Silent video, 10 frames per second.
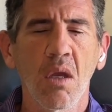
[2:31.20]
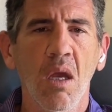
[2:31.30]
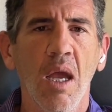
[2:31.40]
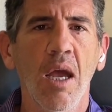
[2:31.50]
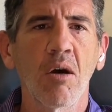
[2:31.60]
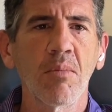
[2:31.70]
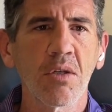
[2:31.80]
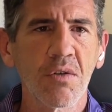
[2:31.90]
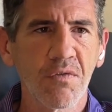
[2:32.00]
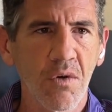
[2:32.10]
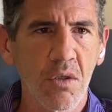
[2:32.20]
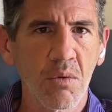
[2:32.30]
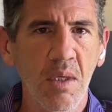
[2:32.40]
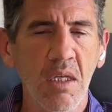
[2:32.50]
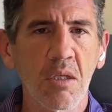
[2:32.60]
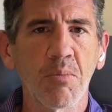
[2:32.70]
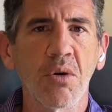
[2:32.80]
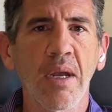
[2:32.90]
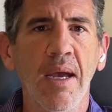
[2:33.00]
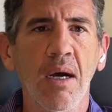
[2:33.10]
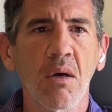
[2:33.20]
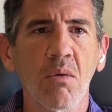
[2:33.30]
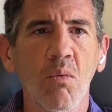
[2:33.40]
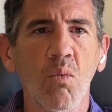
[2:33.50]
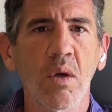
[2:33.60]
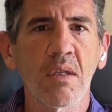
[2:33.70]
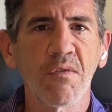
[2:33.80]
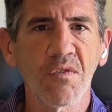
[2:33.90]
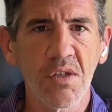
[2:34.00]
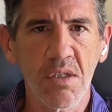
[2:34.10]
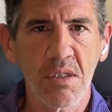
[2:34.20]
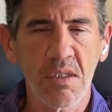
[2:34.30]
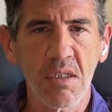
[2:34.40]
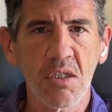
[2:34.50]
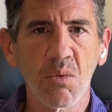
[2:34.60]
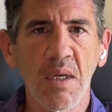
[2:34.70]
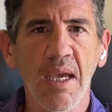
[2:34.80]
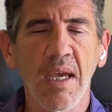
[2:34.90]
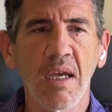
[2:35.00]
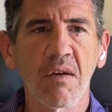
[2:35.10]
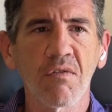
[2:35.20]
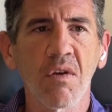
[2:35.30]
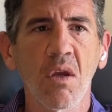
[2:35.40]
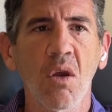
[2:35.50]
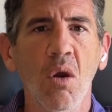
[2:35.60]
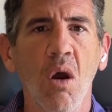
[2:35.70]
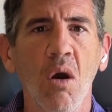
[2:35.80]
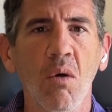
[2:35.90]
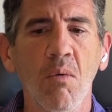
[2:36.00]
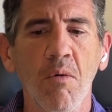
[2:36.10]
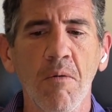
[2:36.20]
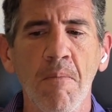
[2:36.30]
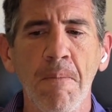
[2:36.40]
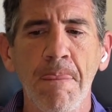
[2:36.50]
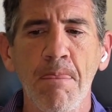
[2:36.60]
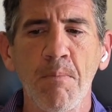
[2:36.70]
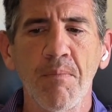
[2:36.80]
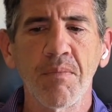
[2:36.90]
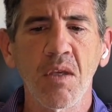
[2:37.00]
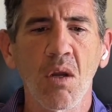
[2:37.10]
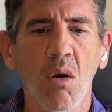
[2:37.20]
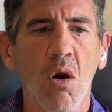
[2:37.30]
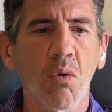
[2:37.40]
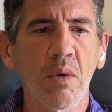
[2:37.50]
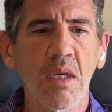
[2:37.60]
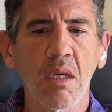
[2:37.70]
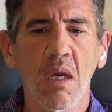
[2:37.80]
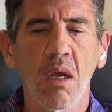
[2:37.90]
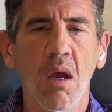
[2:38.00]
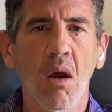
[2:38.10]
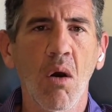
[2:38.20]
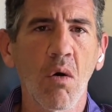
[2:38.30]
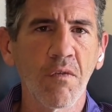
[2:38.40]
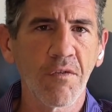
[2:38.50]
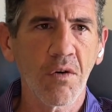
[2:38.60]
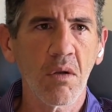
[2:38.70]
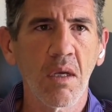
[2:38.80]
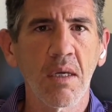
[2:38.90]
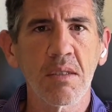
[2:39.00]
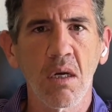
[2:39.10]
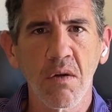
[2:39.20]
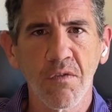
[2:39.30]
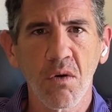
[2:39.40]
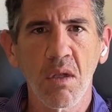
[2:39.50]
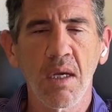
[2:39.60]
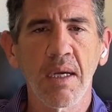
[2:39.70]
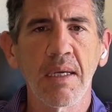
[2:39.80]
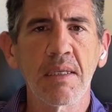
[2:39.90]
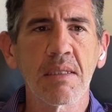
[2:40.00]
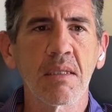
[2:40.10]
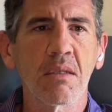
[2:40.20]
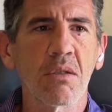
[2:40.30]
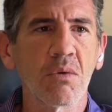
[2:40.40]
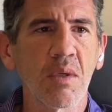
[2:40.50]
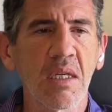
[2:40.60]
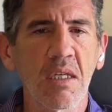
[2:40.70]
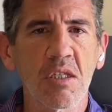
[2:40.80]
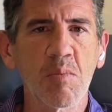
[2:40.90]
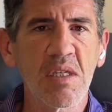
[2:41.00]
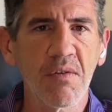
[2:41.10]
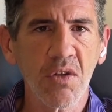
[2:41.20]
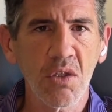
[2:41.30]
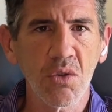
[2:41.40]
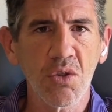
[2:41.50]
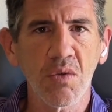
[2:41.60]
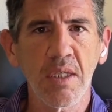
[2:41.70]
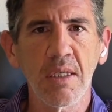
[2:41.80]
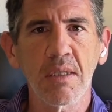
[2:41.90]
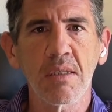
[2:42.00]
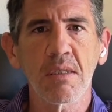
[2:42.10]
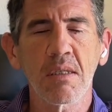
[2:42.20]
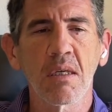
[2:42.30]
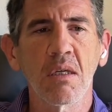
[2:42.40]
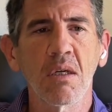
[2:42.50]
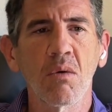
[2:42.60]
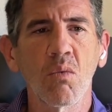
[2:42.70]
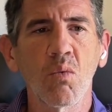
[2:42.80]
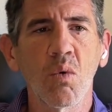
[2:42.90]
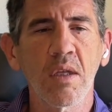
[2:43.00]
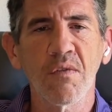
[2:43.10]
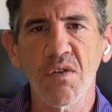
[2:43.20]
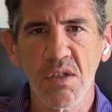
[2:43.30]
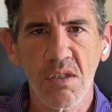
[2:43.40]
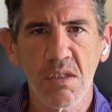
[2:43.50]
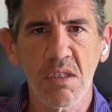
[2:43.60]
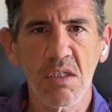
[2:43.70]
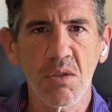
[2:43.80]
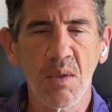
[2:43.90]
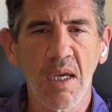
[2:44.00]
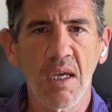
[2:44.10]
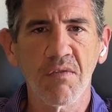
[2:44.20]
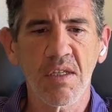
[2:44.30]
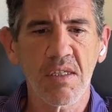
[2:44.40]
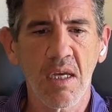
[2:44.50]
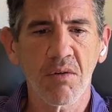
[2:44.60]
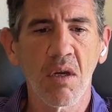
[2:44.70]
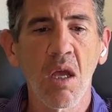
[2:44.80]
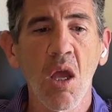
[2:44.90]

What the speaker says: how much fert do we need to put out, what deficiencies do we have, are we over fertilized, under fertilized, do we need specific nutrients, what deficiencies do we have, etc.